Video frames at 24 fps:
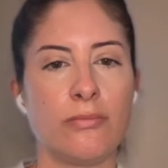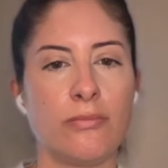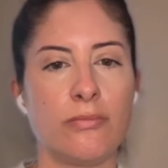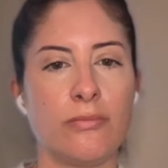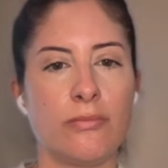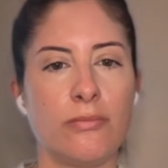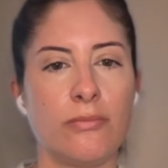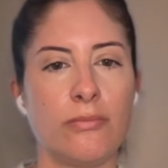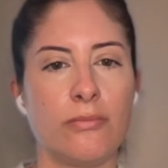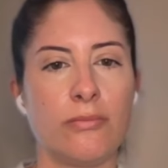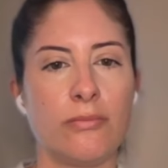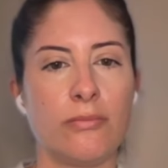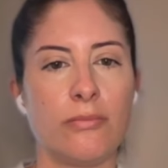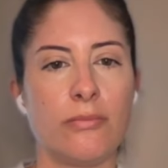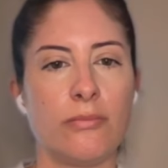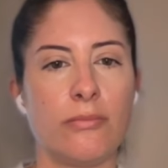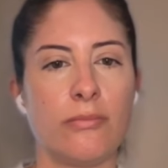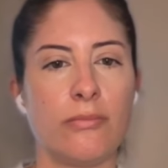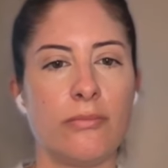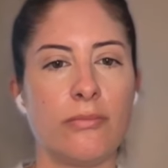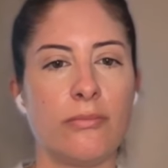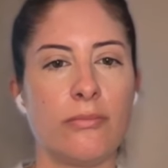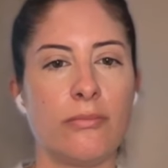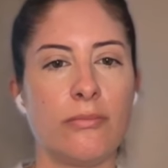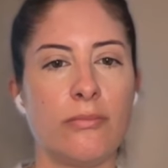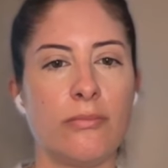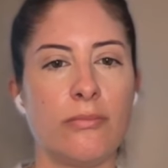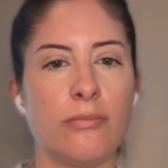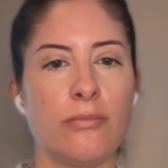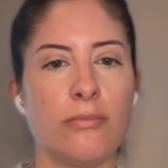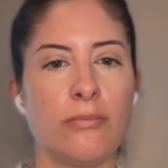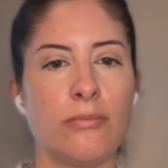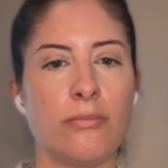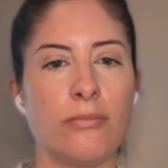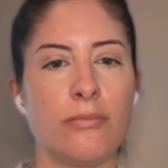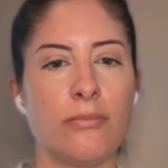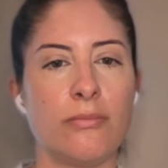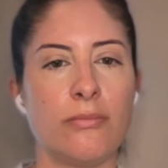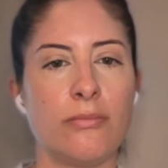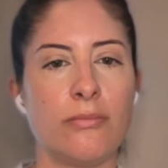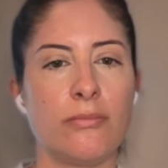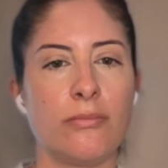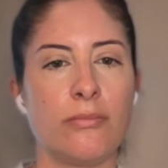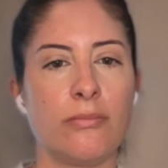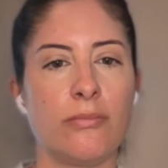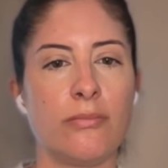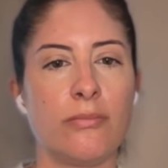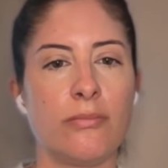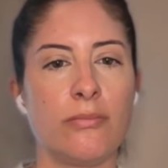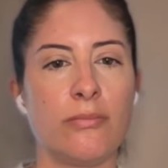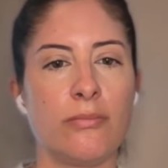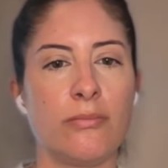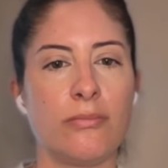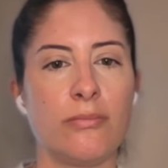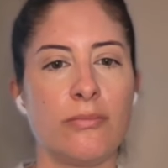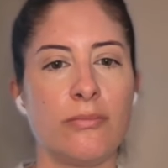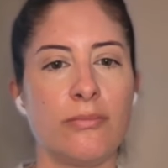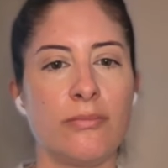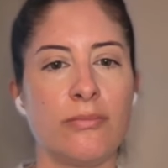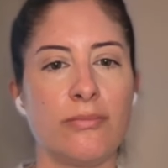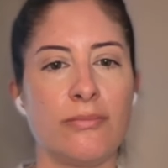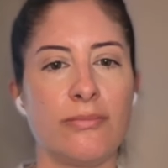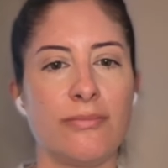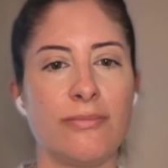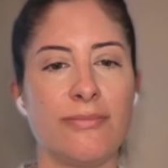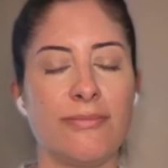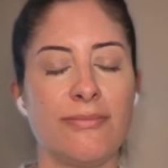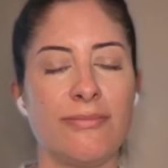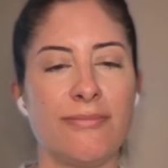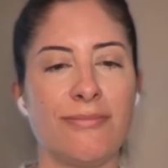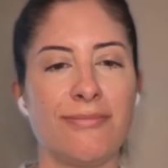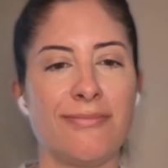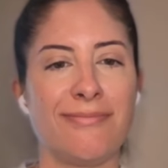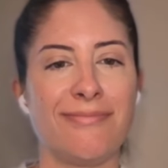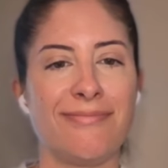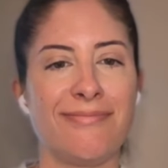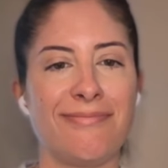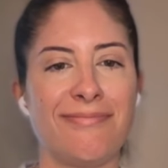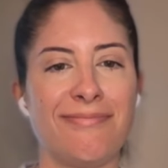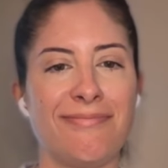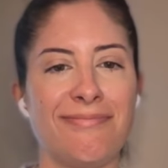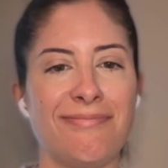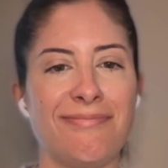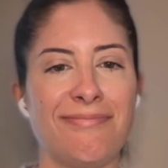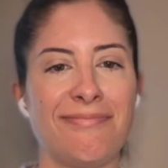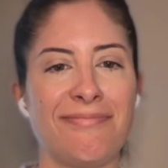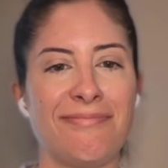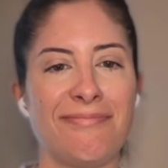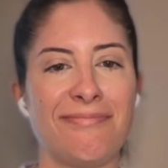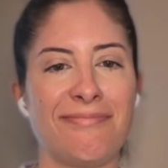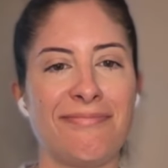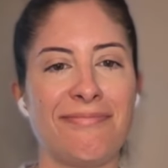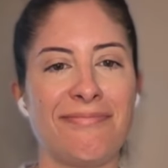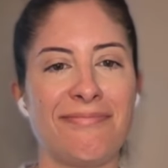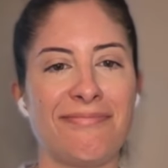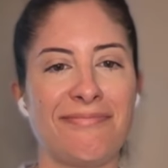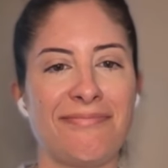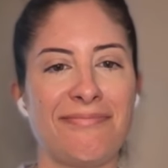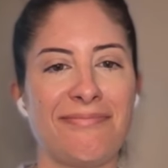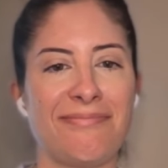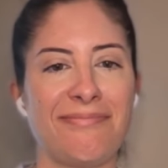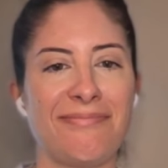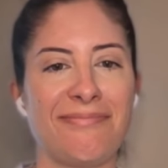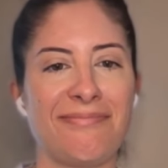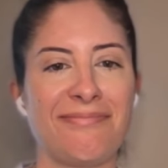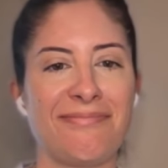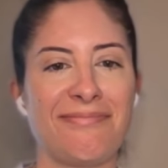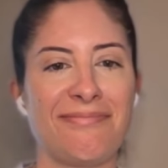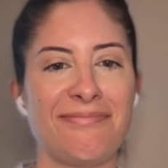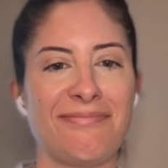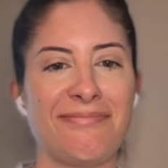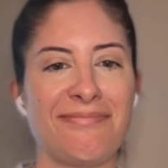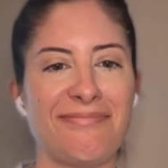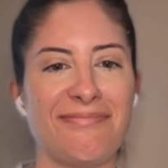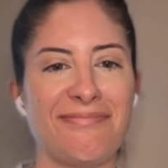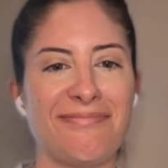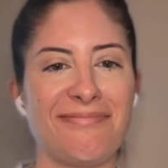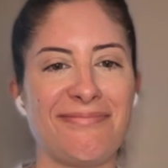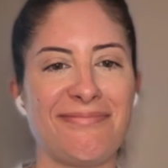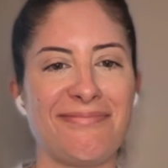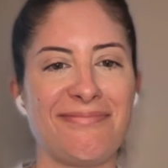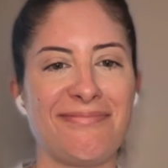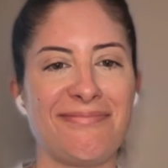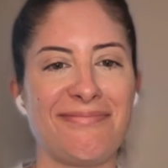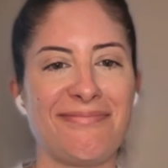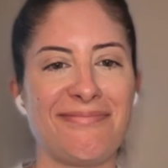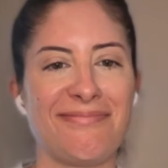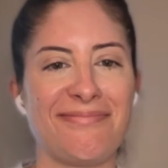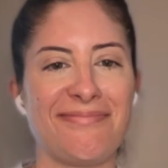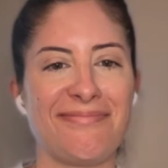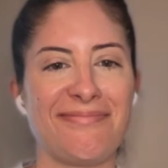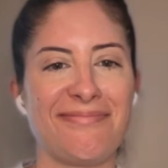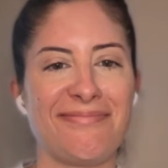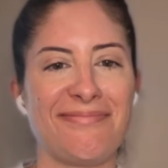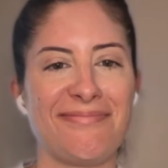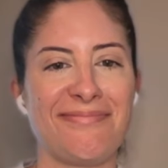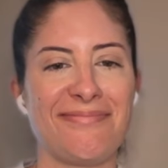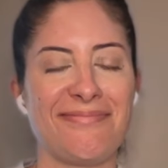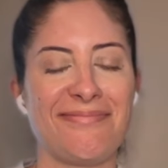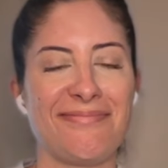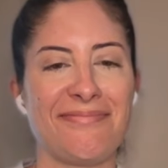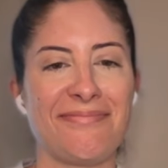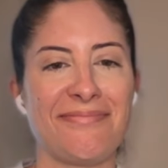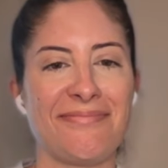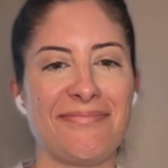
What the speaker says: [no speech]